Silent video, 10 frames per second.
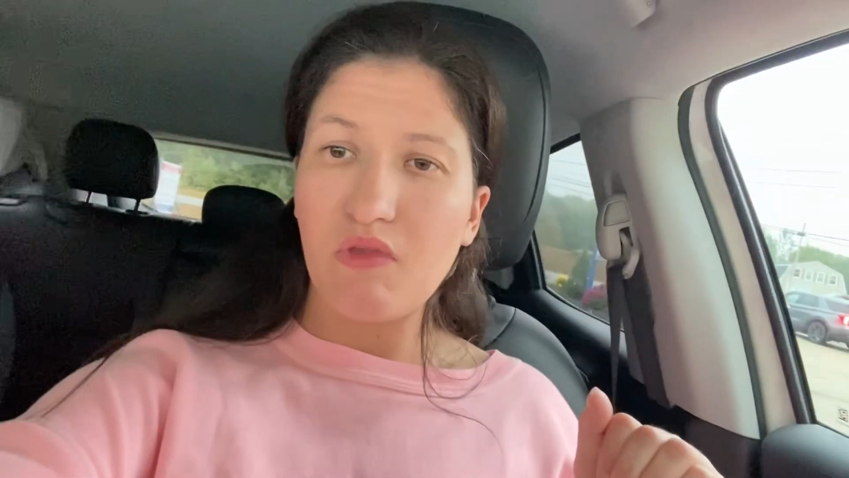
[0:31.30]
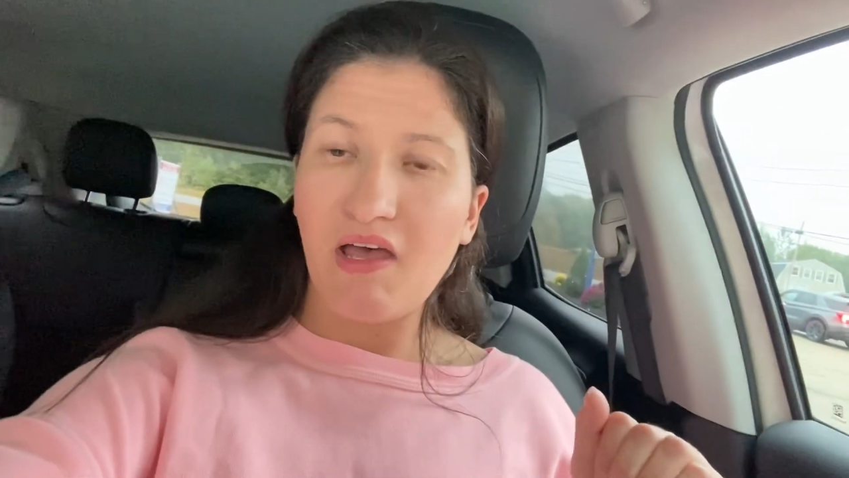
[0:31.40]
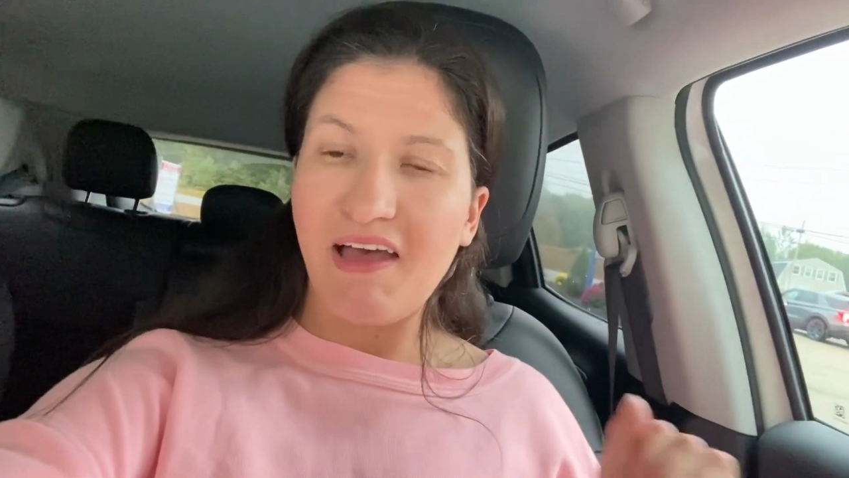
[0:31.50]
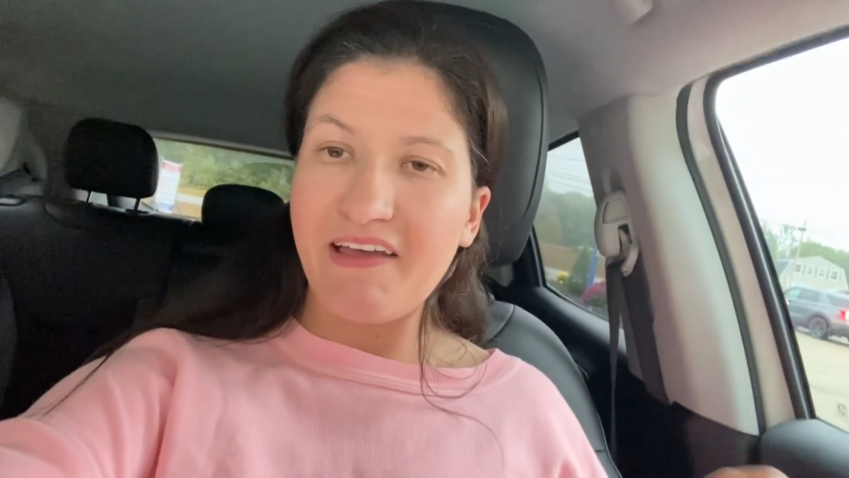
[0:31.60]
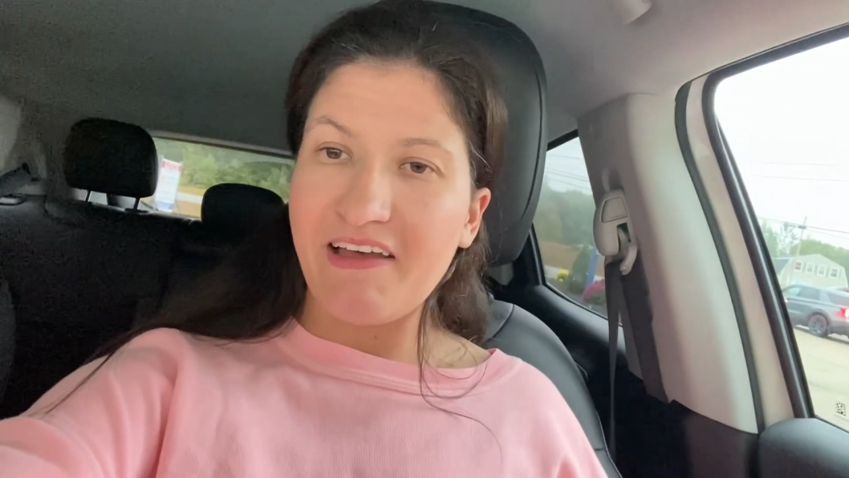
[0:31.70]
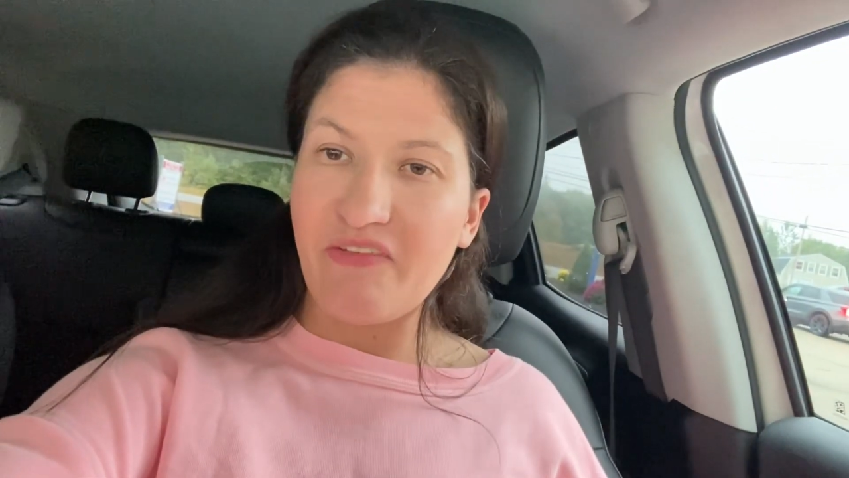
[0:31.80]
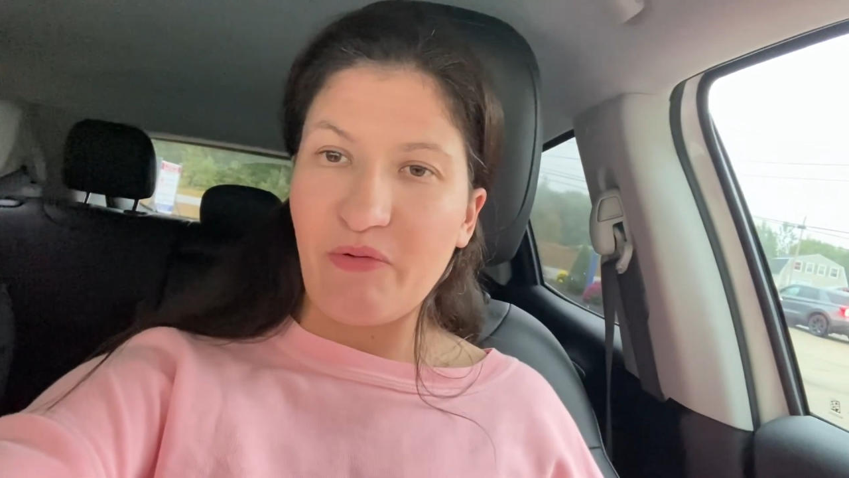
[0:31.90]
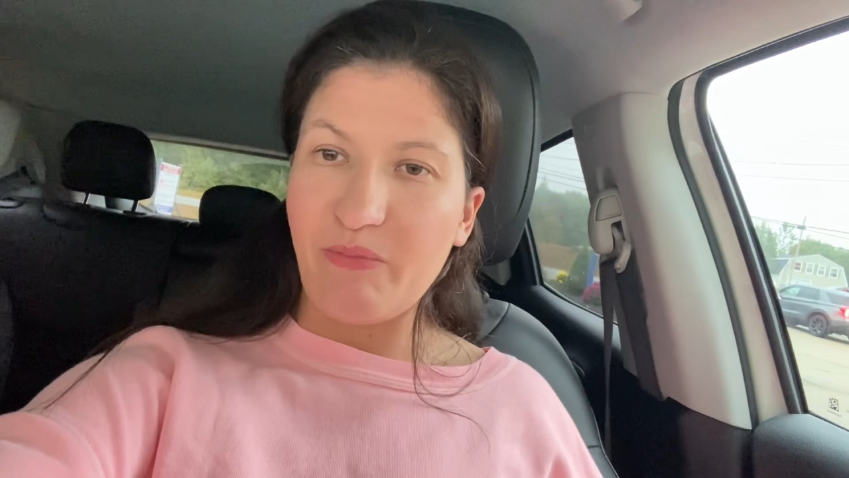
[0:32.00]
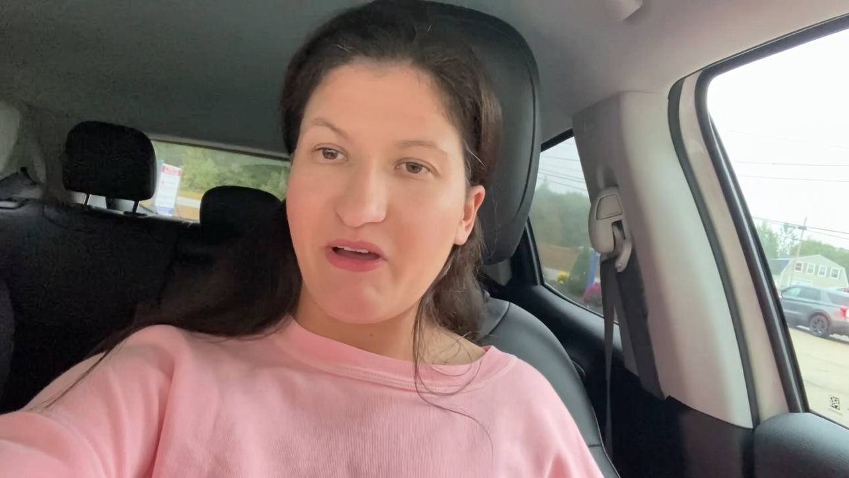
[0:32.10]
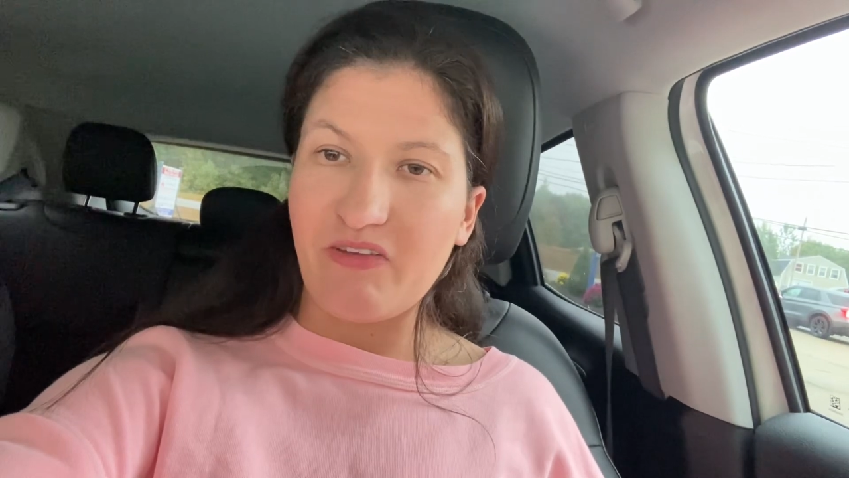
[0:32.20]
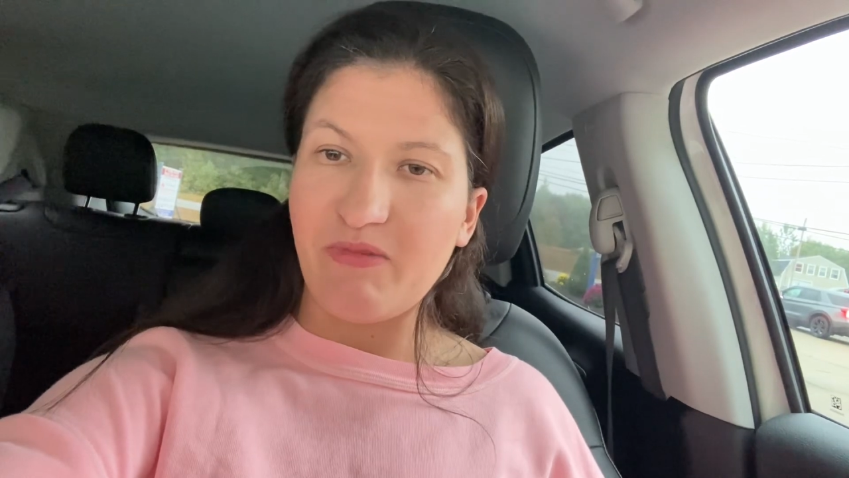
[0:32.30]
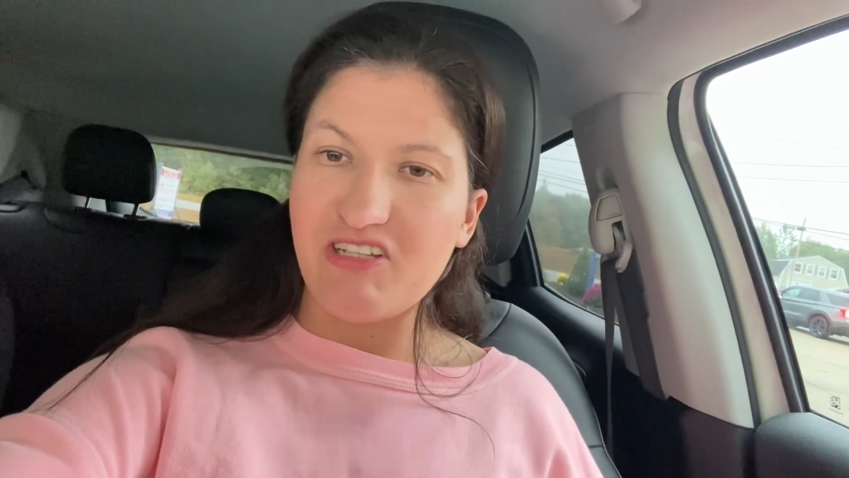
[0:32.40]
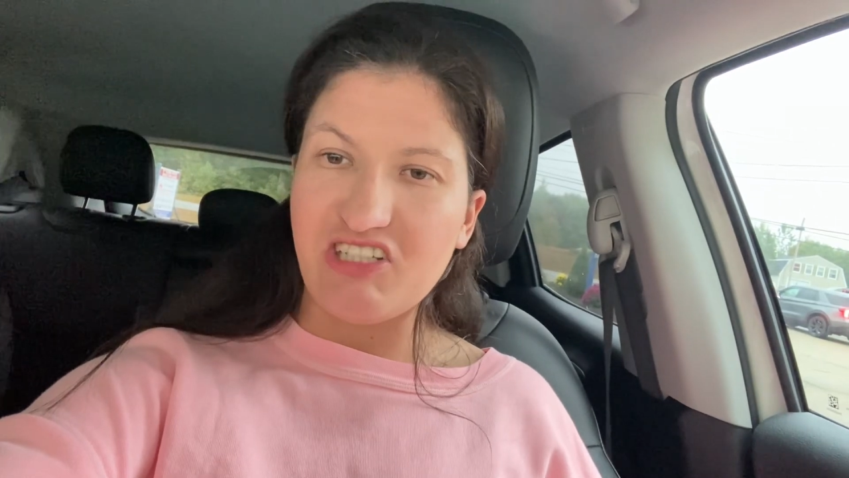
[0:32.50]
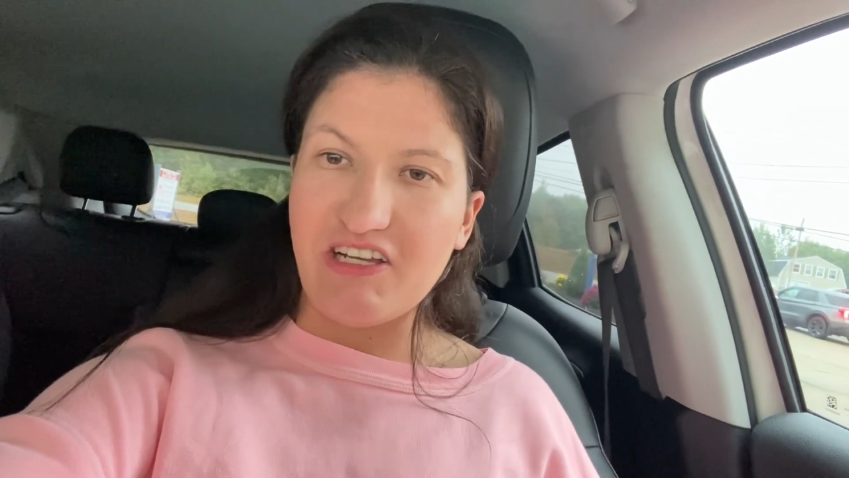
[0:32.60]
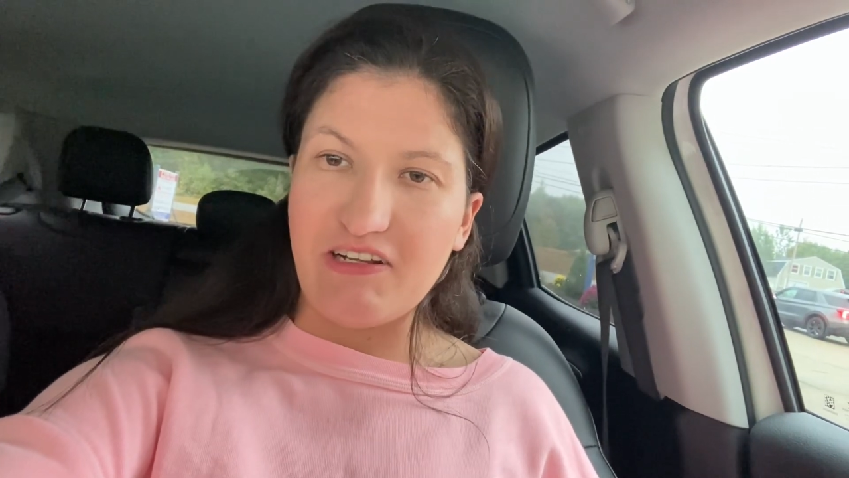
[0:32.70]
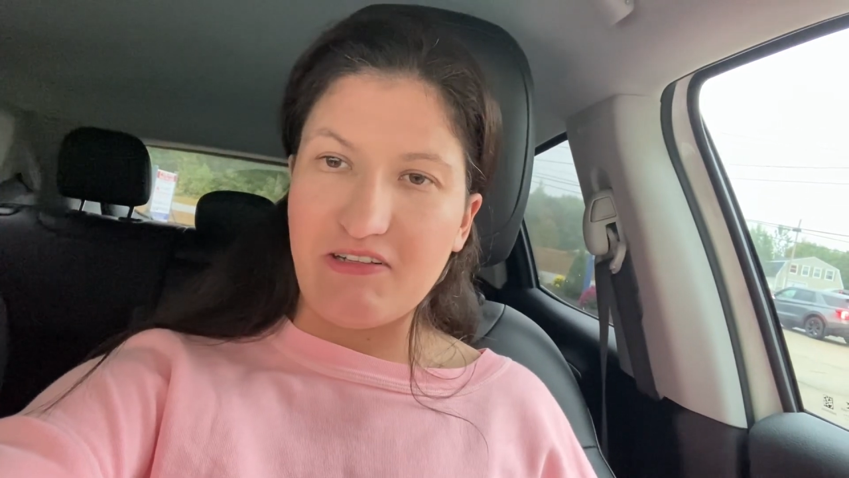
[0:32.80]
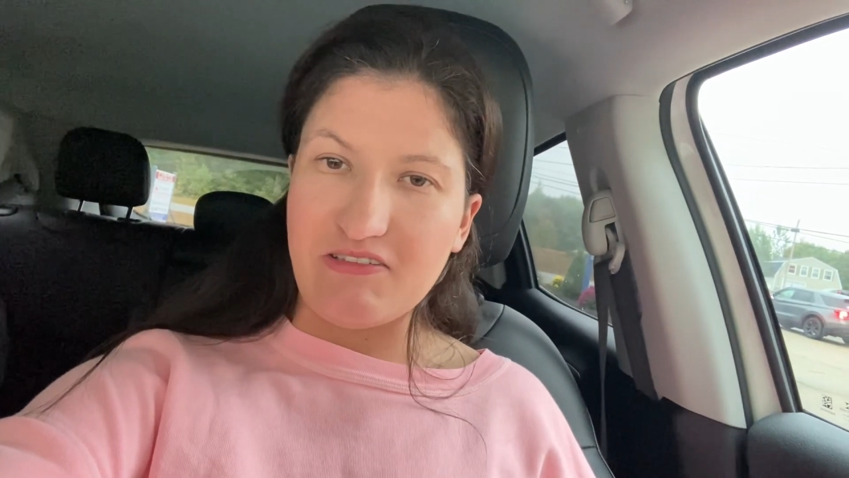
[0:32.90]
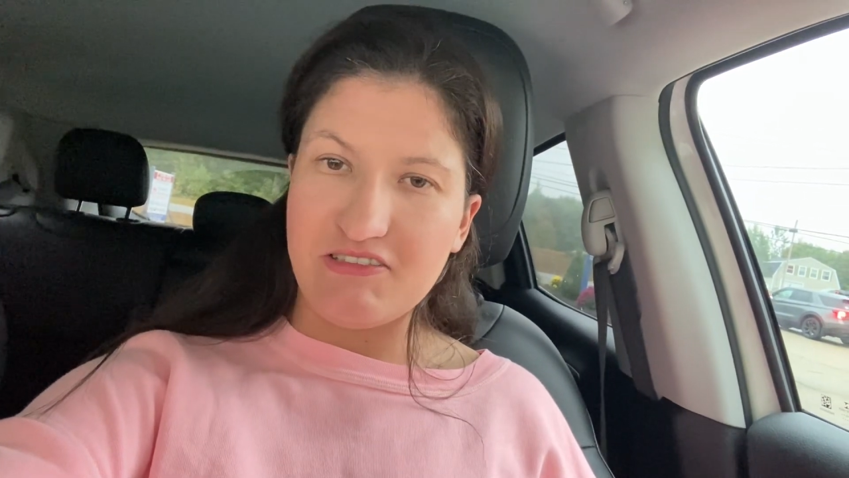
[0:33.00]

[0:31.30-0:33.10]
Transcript: Hi guys, welcome back to my channel.